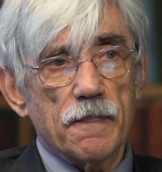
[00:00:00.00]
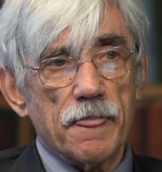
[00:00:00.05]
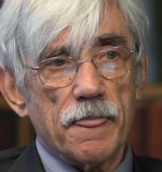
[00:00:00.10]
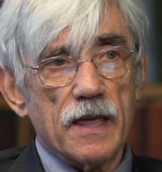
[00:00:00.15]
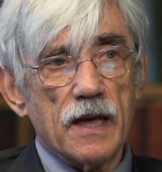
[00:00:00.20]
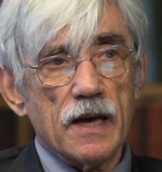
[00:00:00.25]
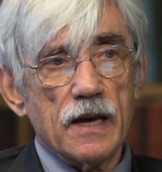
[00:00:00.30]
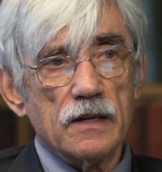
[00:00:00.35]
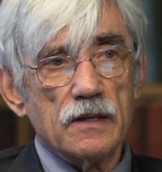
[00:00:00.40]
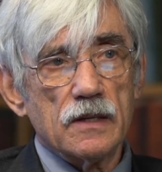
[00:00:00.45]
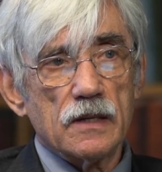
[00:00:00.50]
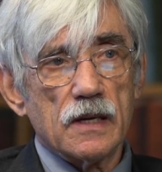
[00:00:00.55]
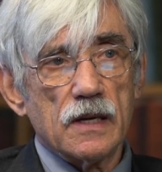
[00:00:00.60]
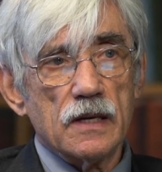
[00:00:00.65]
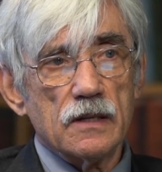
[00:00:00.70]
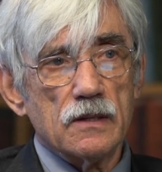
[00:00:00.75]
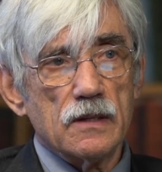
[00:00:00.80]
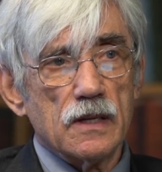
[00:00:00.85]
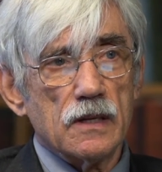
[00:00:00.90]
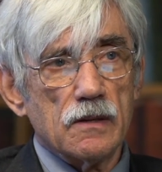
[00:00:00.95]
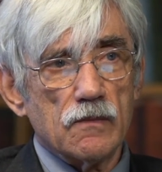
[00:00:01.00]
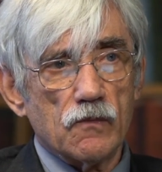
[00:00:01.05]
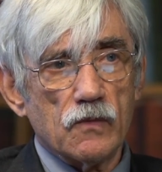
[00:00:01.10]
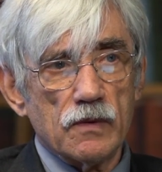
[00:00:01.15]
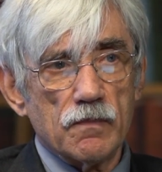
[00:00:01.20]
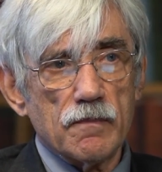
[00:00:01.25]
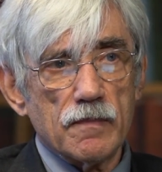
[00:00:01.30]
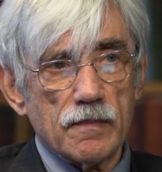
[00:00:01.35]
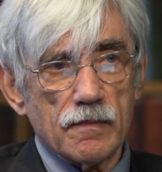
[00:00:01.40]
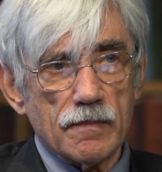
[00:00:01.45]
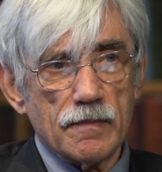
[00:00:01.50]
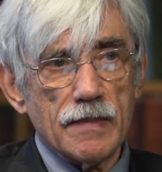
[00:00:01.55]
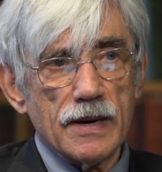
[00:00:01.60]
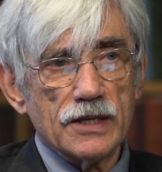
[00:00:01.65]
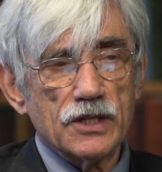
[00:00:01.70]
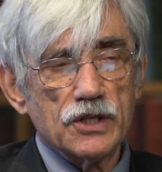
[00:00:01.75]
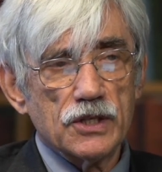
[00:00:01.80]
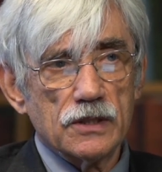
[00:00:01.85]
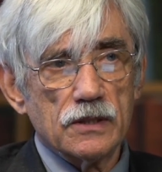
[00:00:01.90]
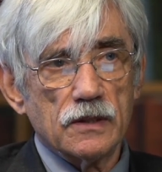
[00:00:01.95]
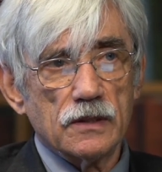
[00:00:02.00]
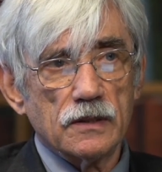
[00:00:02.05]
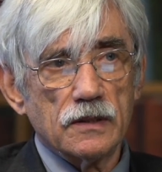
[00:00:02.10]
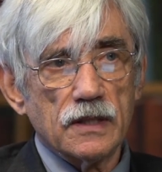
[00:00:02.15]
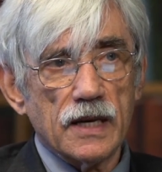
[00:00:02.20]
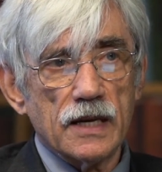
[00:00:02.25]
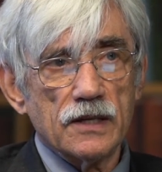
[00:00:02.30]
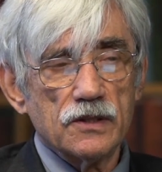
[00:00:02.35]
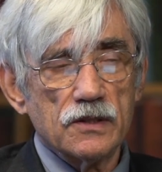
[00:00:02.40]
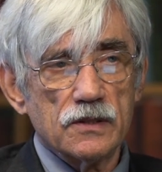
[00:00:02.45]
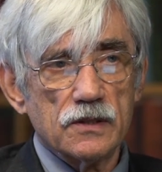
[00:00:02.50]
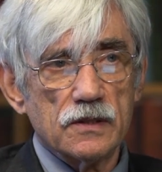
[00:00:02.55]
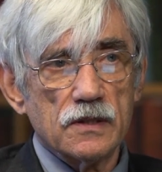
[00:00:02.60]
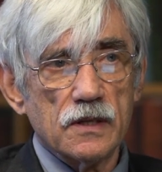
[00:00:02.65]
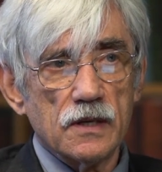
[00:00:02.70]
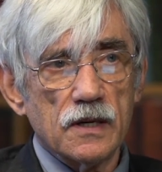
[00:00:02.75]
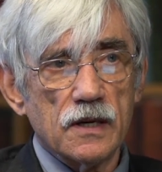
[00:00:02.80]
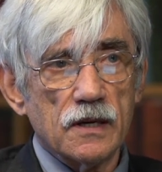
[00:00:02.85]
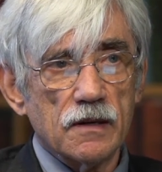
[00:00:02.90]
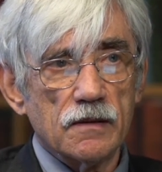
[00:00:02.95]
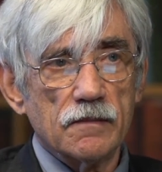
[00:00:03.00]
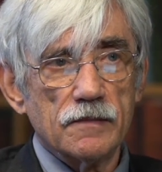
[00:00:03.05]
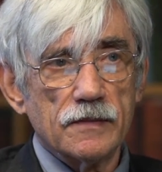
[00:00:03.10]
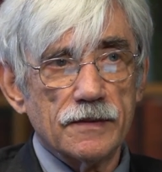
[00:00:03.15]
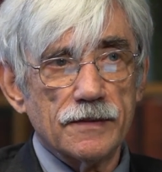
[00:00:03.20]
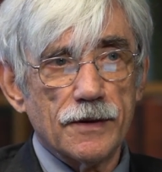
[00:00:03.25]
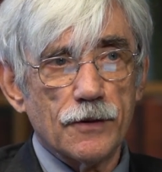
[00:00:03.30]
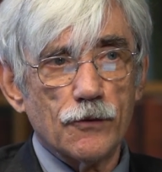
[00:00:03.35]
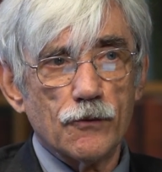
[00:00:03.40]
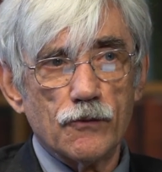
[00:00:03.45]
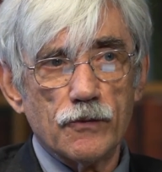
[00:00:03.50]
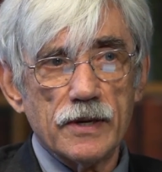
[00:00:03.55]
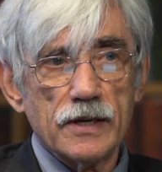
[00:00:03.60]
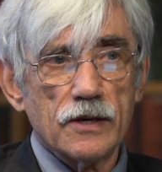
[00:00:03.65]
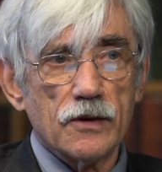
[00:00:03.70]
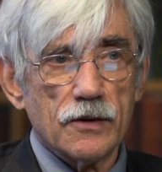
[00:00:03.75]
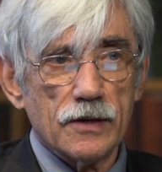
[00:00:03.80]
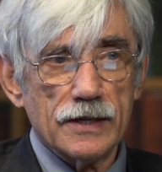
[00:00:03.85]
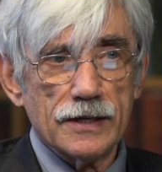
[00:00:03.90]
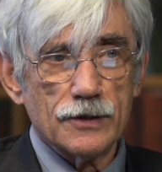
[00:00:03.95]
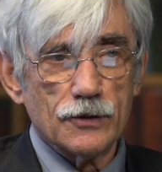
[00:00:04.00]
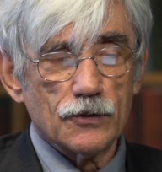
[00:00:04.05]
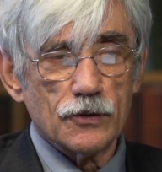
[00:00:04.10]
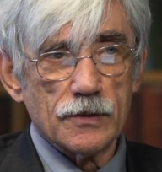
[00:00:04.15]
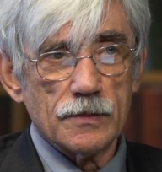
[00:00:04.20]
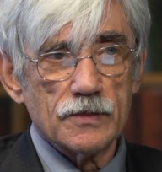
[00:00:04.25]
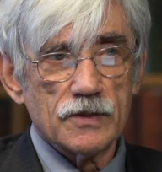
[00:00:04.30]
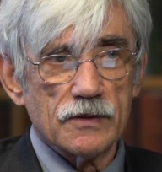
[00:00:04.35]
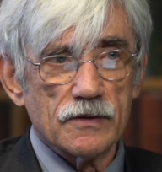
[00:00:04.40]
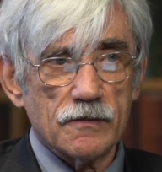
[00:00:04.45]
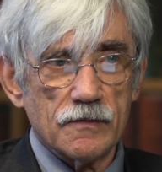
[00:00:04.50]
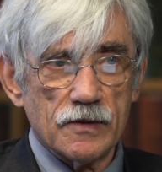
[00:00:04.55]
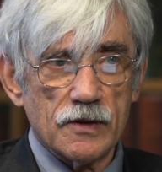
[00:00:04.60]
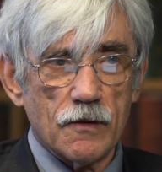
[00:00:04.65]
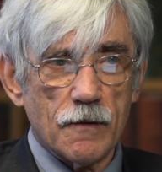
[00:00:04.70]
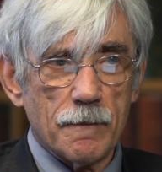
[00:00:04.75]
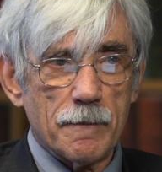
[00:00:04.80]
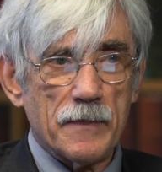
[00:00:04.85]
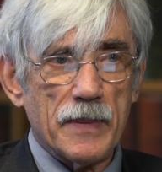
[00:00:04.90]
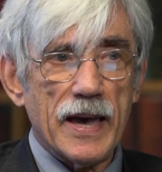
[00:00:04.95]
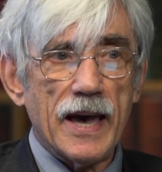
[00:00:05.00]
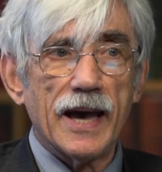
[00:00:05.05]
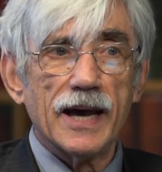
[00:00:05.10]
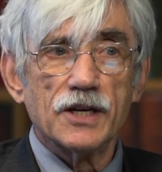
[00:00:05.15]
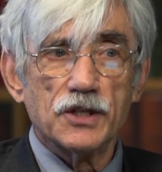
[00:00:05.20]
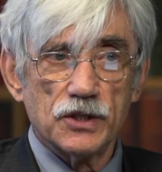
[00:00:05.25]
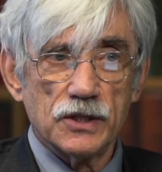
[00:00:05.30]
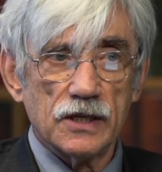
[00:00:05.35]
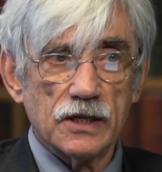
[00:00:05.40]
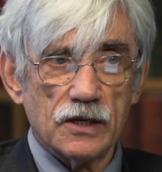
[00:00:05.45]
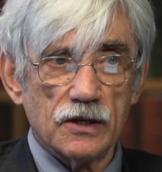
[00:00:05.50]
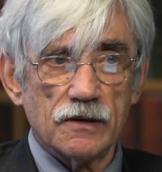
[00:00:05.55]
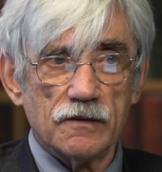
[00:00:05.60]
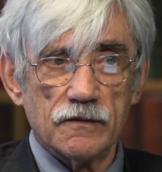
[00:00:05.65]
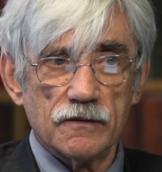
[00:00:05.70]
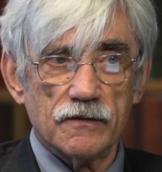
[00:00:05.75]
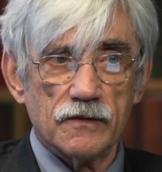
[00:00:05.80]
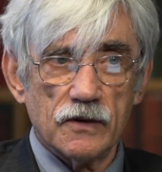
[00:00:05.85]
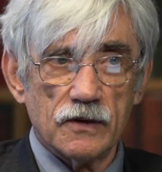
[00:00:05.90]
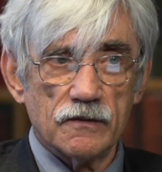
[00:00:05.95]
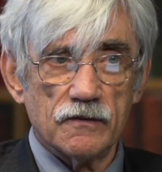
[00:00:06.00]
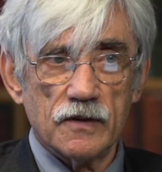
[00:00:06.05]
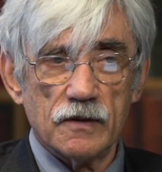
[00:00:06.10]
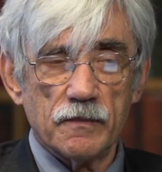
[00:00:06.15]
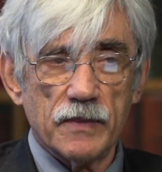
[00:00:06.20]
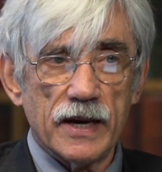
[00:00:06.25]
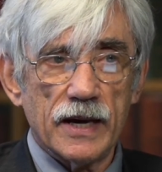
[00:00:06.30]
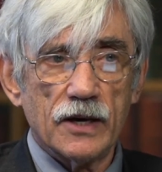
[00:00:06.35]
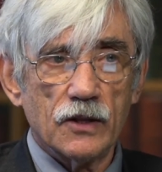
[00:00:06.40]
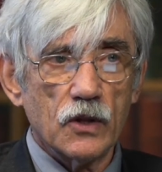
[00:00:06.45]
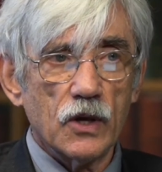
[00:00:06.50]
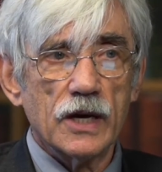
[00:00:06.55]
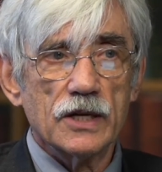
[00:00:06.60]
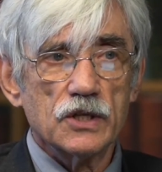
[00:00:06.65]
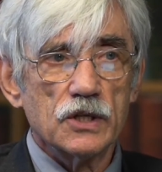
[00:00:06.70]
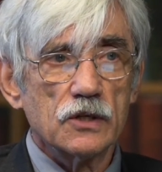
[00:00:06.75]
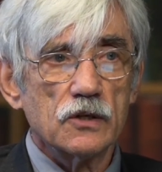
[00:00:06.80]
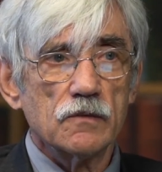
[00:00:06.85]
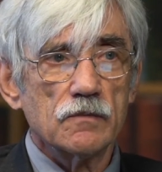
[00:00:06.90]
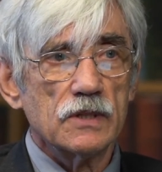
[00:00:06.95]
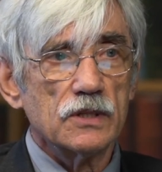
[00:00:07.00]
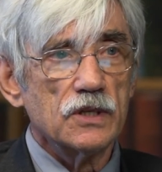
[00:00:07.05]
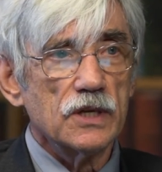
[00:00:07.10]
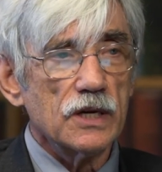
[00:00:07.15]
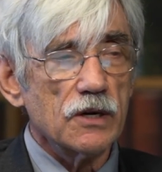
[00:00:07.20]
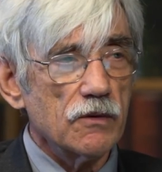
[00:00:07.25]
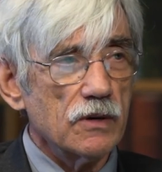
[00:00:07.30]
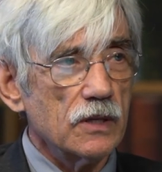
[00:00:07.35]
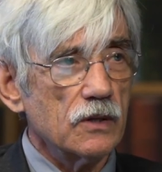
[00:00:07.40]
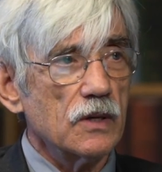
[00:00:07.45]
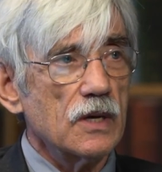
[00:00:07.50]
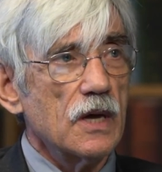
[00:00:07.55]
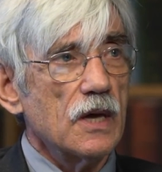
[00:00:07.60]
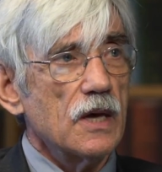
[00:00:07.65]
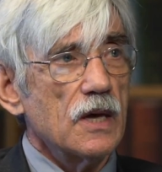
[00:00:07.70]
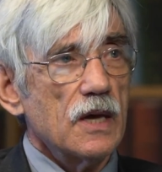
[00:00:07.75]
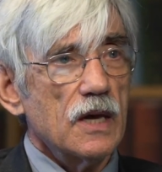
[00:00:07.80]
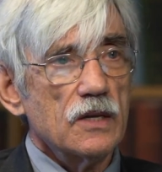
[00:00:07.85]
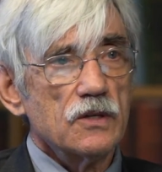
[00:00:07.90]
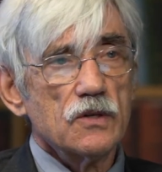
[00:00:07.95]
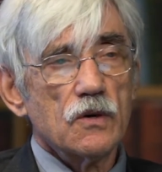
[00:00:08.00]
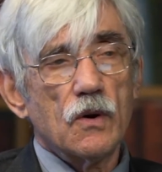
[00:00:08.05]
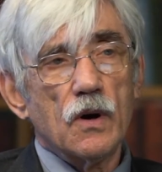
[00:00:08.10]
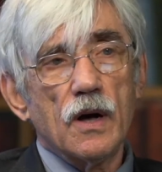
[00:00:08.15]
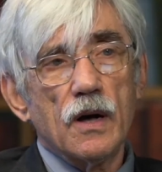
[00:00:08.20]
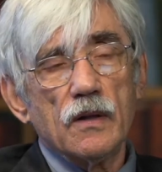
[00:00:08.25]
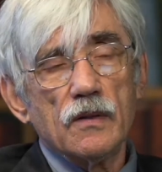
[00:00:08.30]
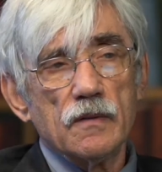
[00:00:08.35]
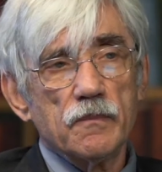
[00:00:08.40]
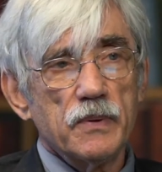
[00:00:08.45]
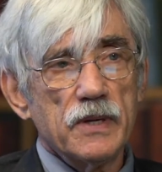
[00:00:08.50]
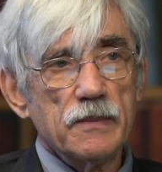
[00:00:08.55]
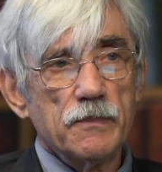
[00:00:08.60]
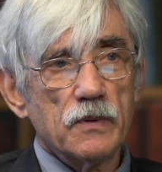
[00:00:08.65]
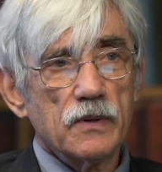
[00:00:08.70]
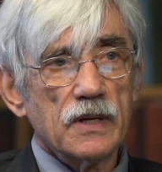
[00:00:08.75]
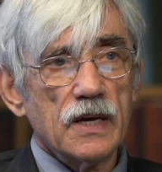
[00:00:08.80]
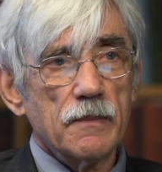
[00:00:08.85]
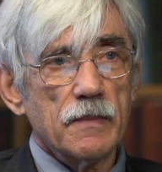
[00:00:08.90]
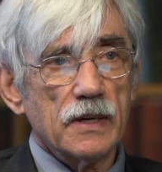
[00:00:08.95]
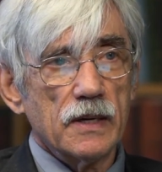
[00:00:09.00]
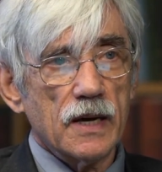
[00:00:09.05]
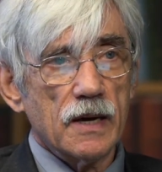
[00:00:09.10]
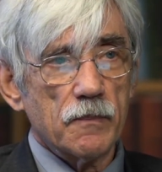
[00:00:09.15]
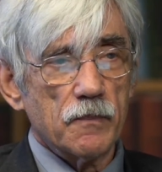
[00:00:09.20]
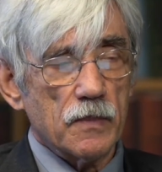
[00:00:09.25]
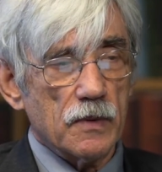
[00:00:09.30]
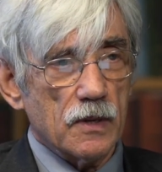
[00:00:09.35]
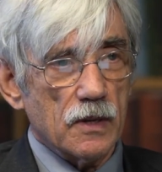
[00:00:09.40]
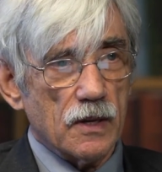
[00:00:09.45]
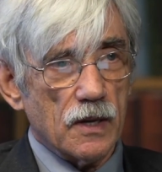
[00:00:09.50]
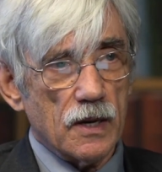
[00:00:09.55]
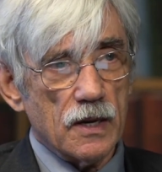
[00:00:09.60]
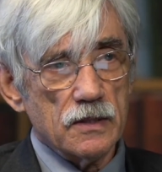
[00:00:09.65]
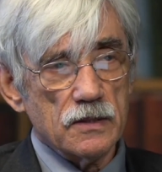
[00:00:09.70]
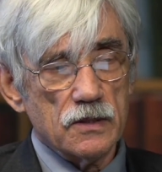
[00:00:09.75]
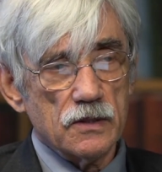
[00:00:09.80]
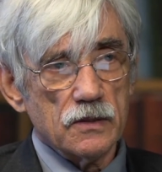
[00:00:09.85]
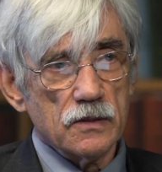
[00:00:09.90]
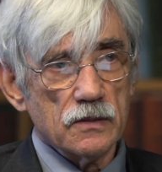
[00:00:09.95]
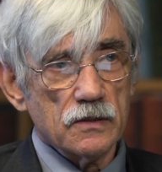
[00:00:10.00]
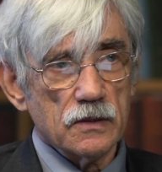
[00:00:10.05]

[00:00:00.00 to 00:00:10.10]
with much less rigor in terms of bashing of the biological material. And so all the people coming up until